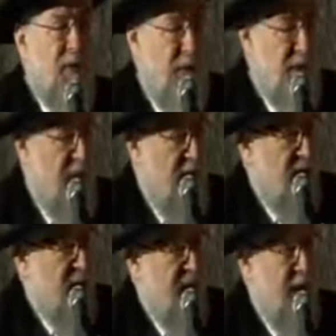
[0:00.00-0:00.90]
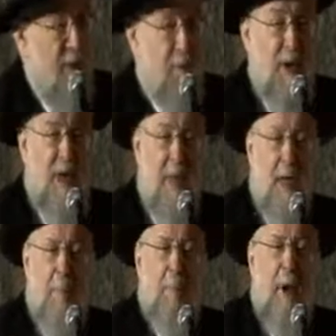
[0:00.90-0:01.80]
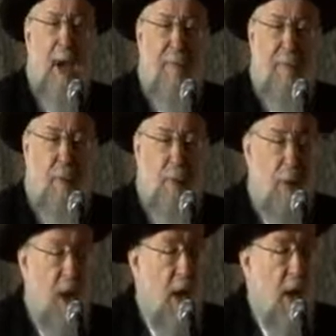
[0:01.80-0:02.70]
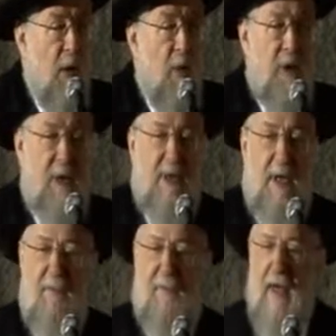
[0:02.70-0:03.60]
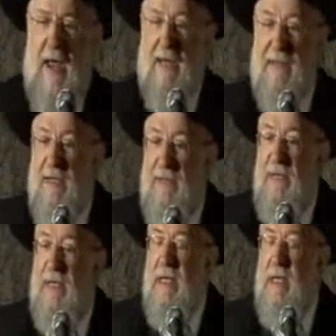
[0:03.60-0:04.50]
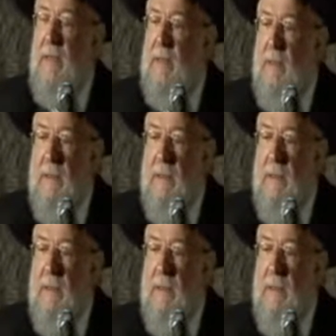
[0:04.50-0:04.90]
solidarity and be painful with the fact that he